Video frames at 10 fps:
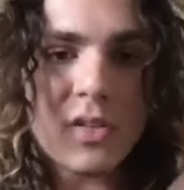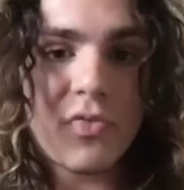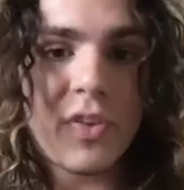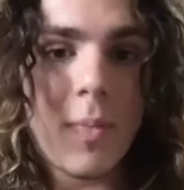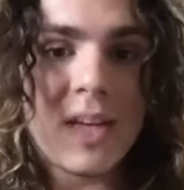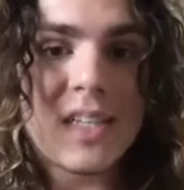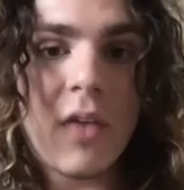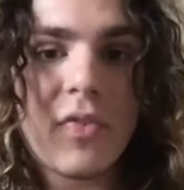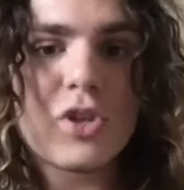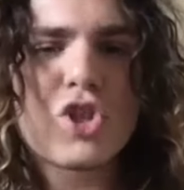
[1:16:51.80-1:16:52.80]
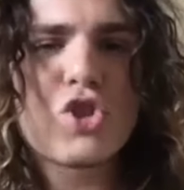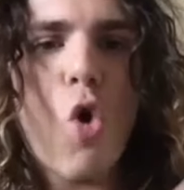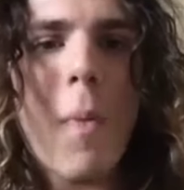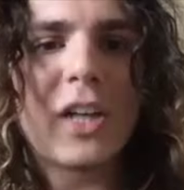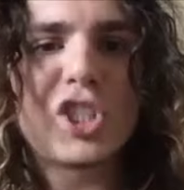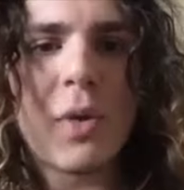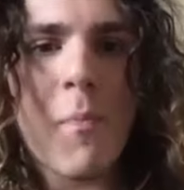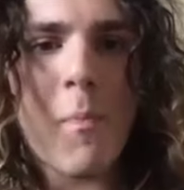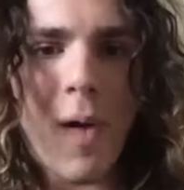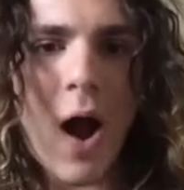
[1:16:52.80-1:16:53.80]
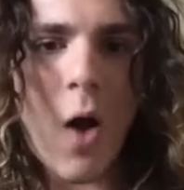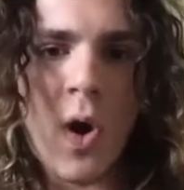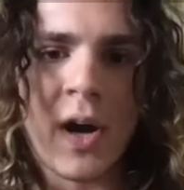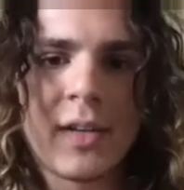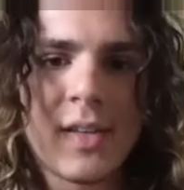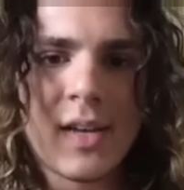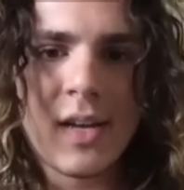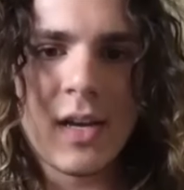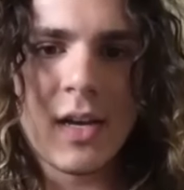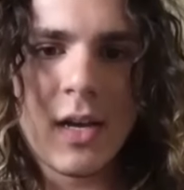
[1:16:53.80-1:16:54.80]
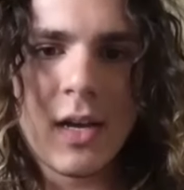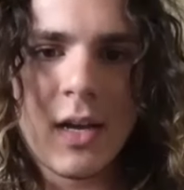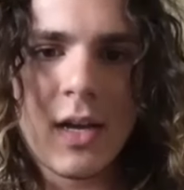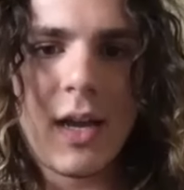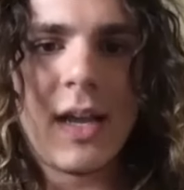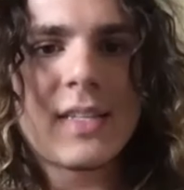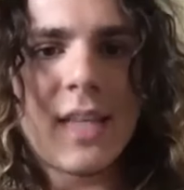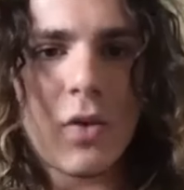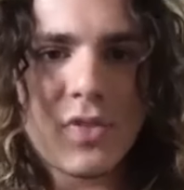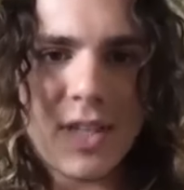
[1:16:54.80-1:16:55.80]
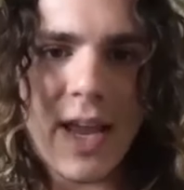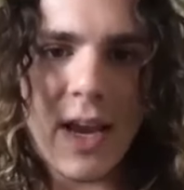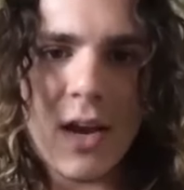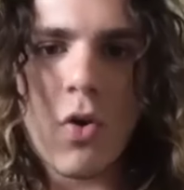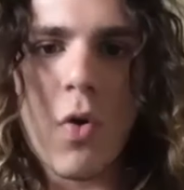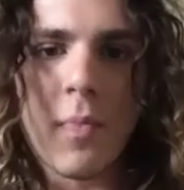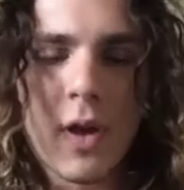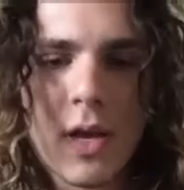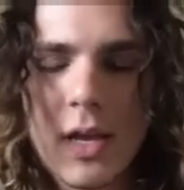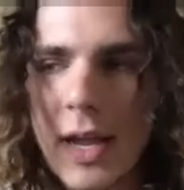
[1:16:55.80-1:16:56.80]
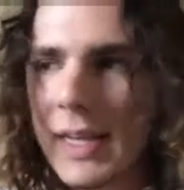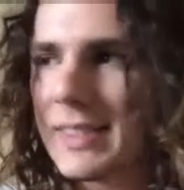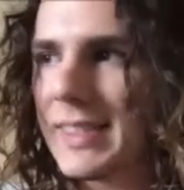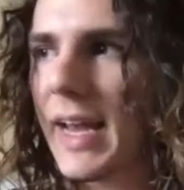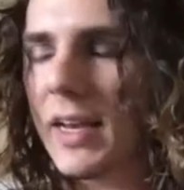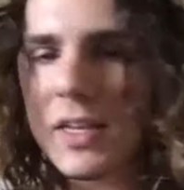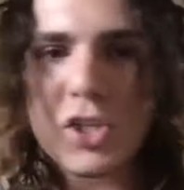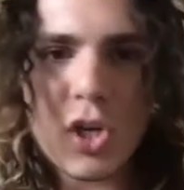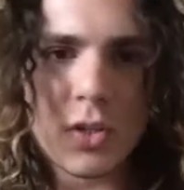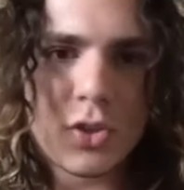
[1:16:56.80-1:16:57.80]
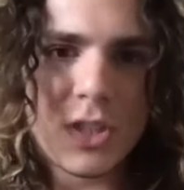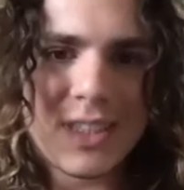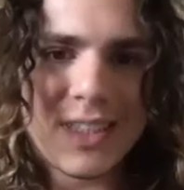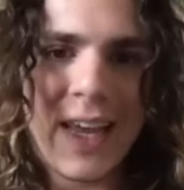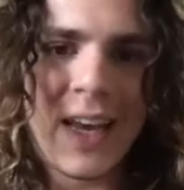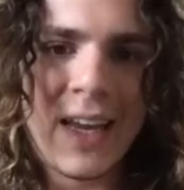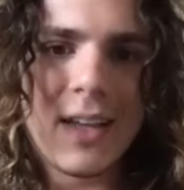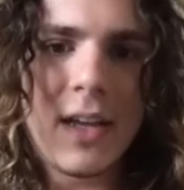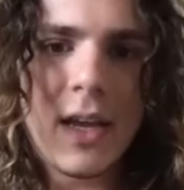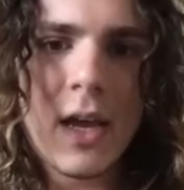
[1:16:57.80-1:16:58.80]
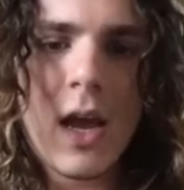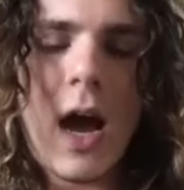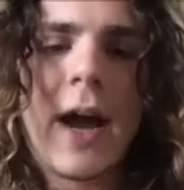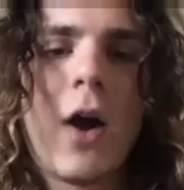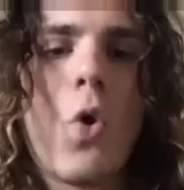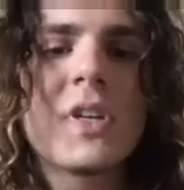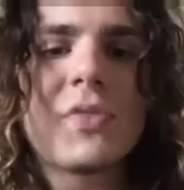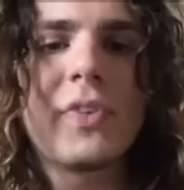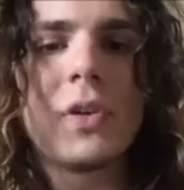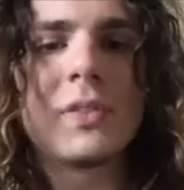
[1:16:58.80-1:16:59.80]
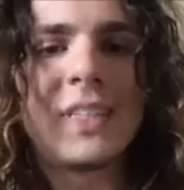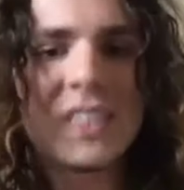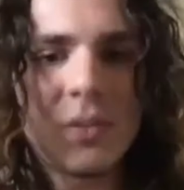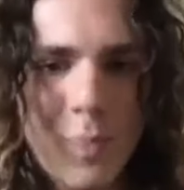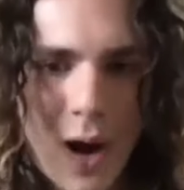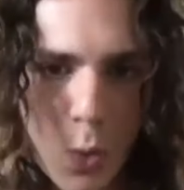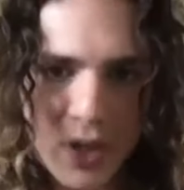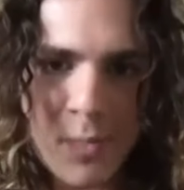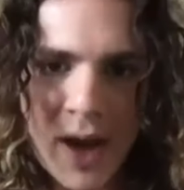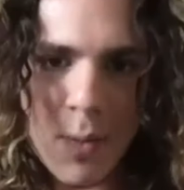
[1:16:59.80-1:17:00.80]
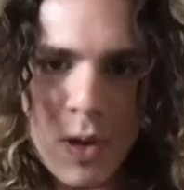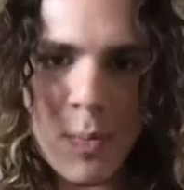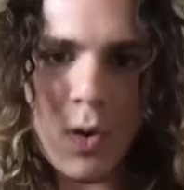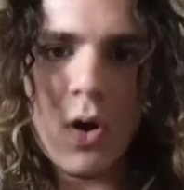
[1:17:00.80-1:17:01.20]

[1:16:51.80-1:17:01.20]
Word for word: feel myself so much empowered instead of staying at home like staying in this country staying in italy i always feel disempowered by the people